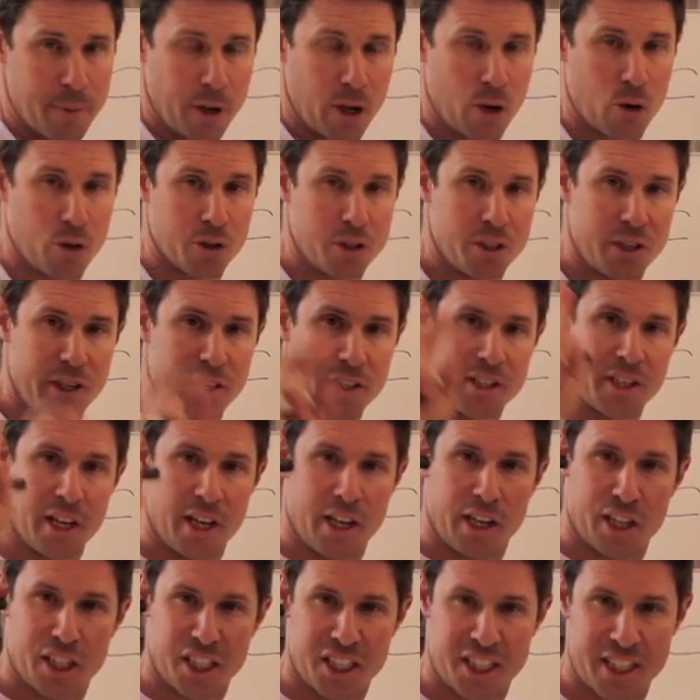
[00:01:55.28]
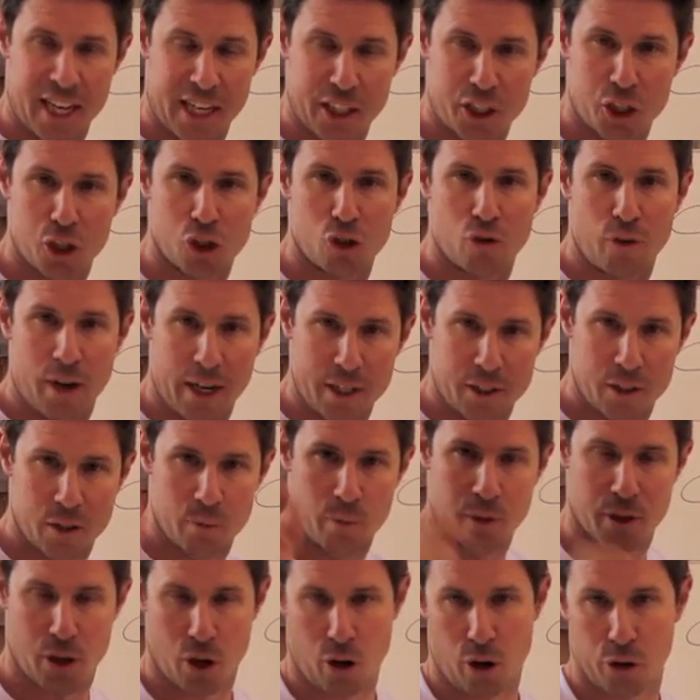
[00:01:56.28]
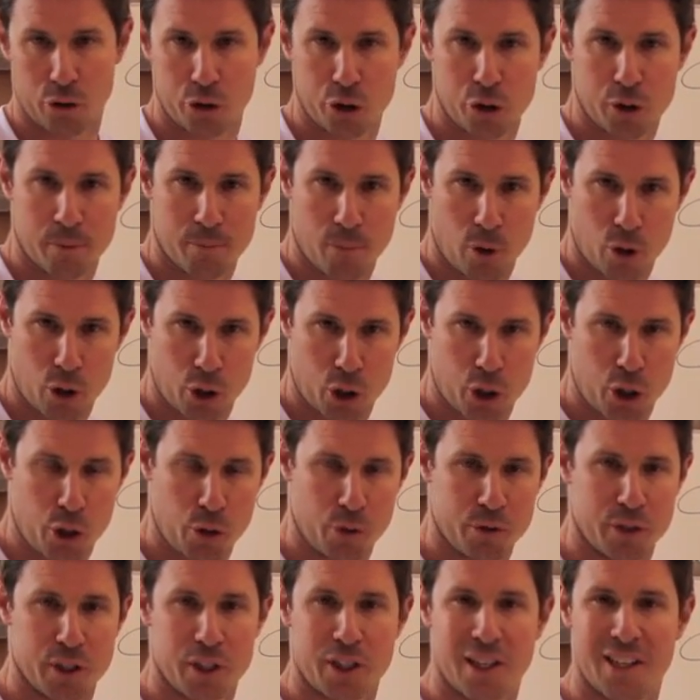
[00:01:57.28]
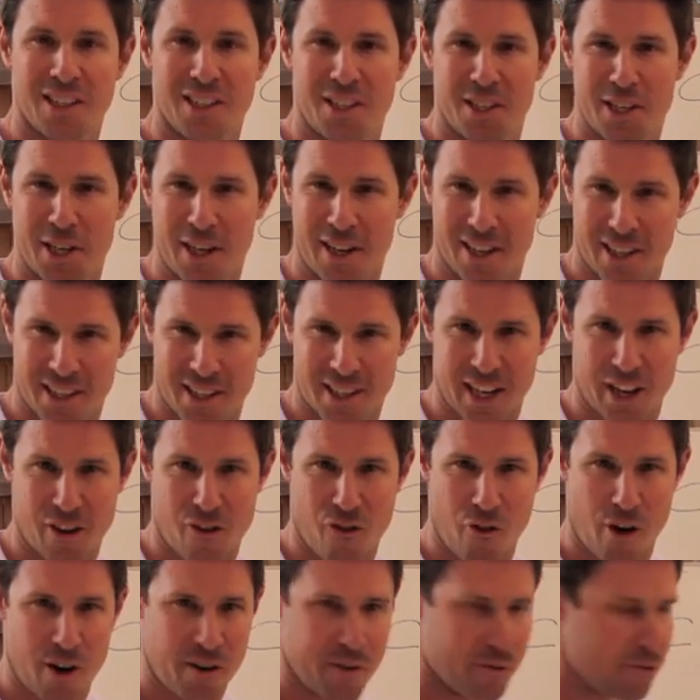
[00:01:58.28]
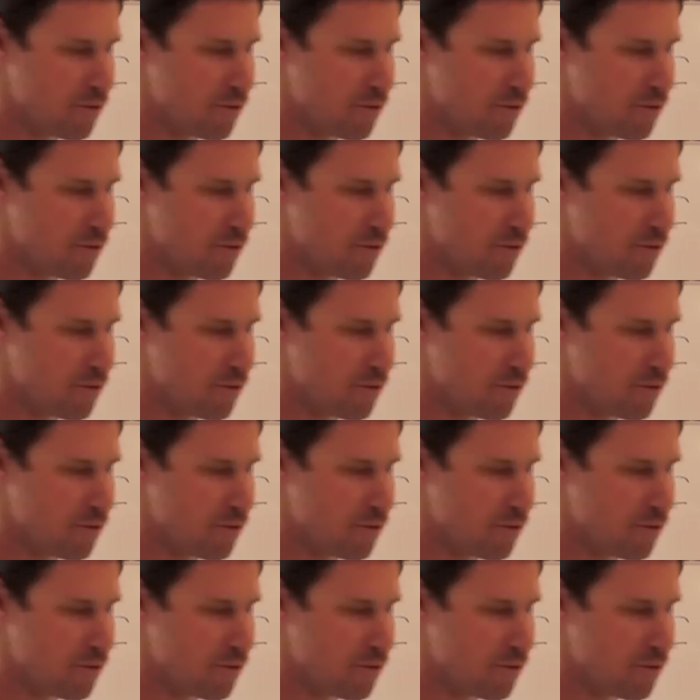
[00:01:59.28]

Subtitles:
because it is saturated with hydrogen molecules, it's considered a saturated